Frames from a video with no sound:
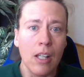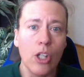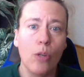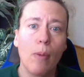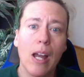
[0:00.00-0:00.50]

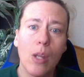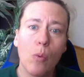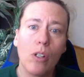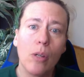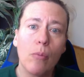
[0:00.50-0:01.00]
Your body
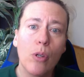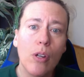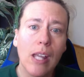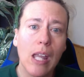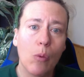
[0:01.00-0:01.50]
will
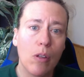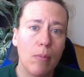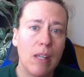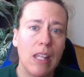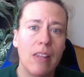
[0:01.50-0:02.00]
communicate with
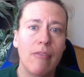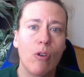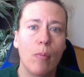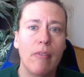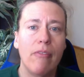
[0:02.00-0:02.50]
me in the
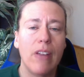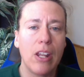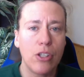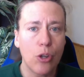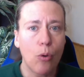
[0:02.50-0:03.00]
form of
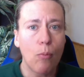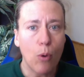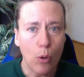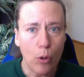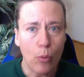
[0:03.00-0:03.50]

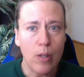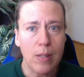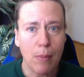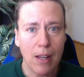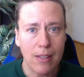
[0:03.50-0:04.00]
vasomotor
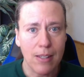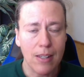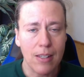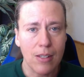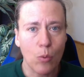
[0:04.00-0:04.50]

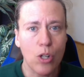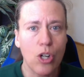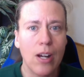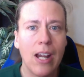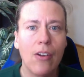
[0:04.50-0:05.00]
responses, which
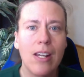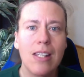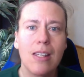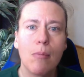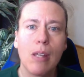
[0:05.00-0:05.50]
are
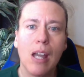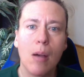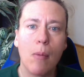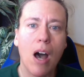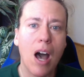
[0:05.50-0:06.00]
areas that
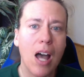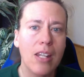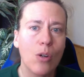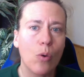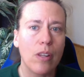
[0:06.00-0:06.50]
become
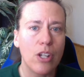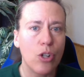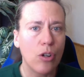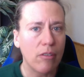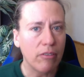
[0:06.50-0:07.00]
hot or that
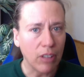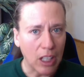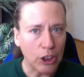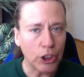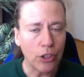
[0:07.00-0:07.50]
turn
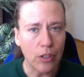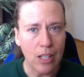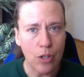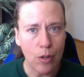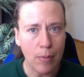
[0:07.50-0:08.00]
flush during
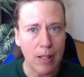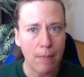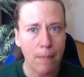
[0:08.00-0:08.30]
the treatment.